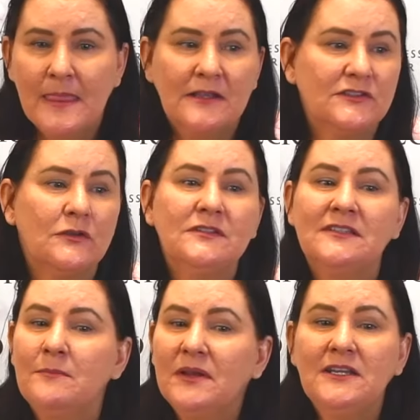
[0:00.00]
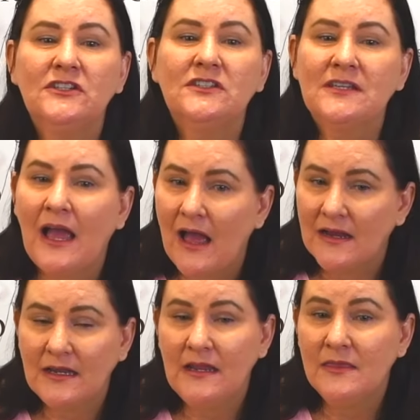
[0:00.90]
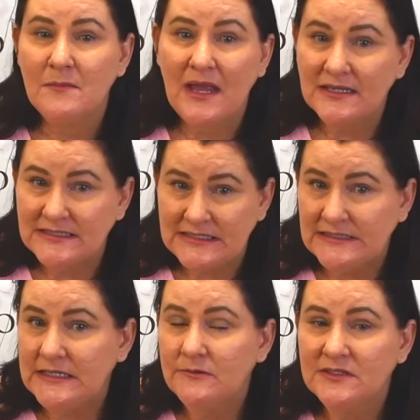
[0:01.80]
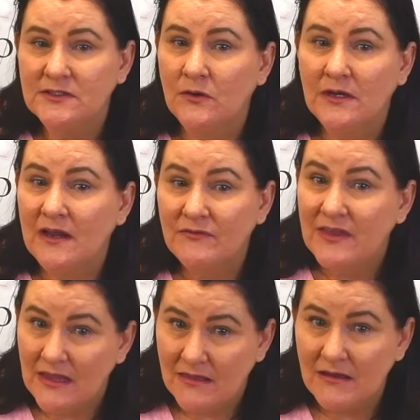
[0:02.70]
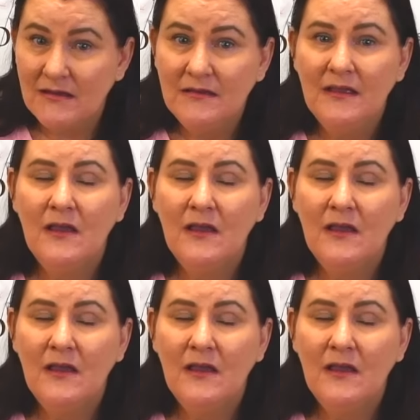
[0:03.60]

So simply just targeting the Malassezia is not enough either.